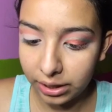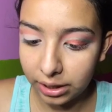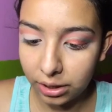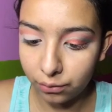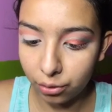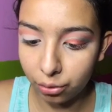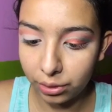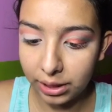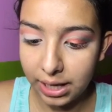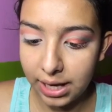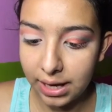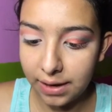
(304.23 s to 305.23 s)
It can ruin
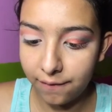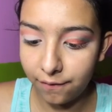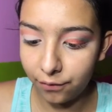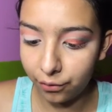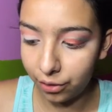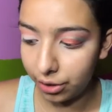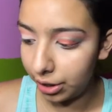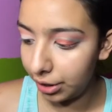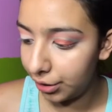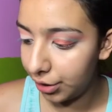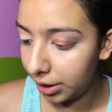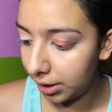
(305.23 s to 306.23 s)

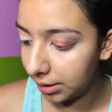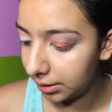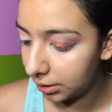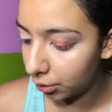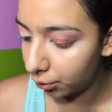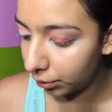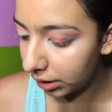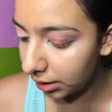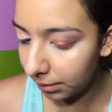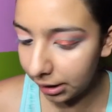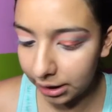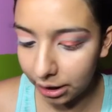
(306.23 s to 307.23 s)
everything. So really
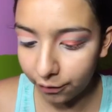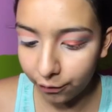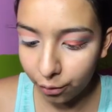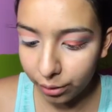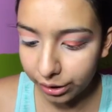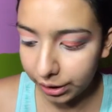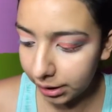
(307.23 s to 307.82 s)
be careful with